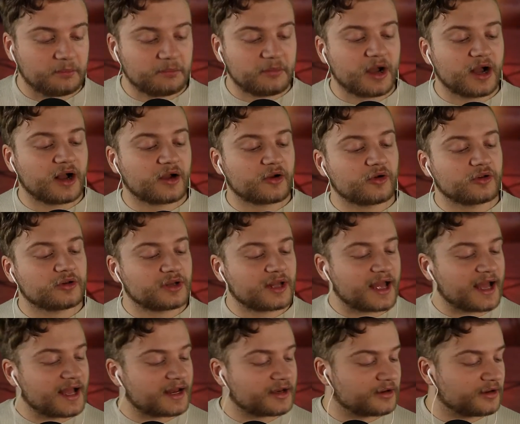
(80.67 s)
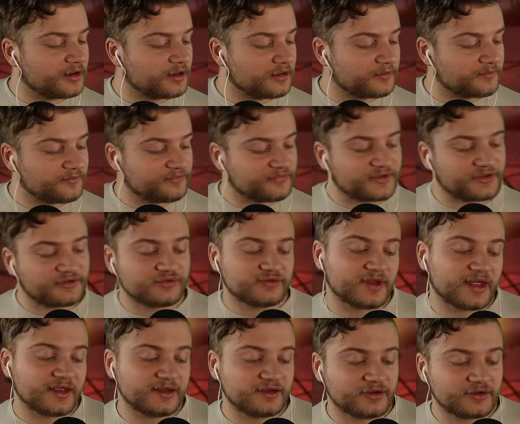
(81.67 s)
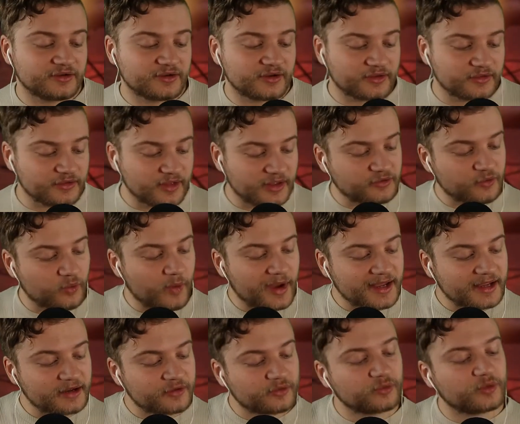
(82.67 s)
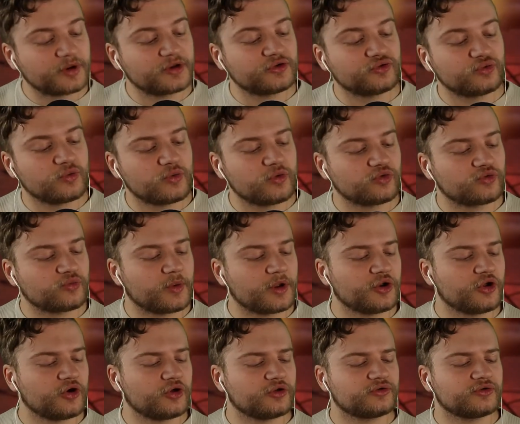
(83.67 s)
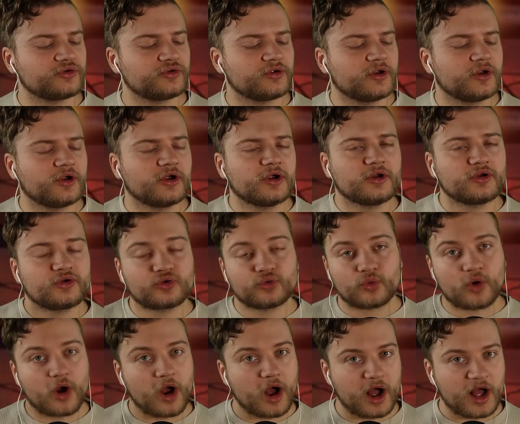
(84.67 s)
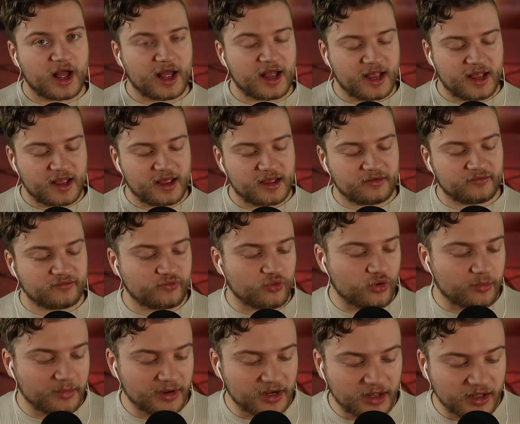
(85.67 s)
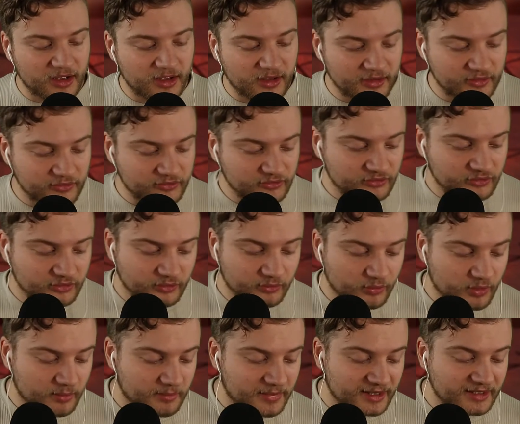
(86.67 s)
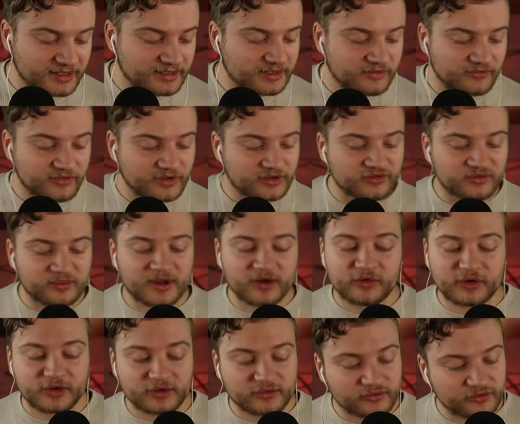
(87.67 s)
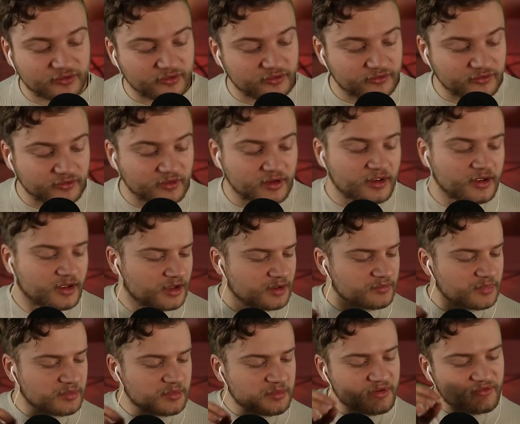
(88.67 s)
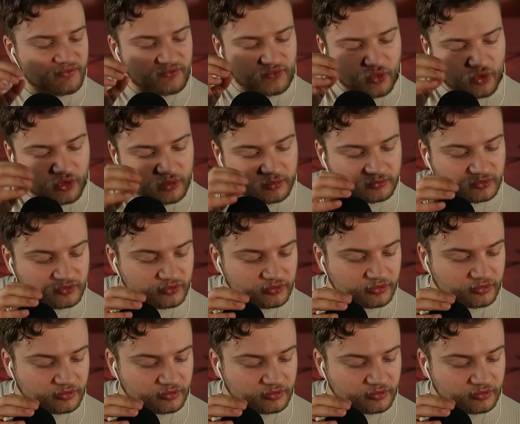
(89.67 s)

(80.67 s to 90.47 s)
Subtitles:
Margot Adler stated that Wiccan rituals were not dry, formalized, repetitive experiences performed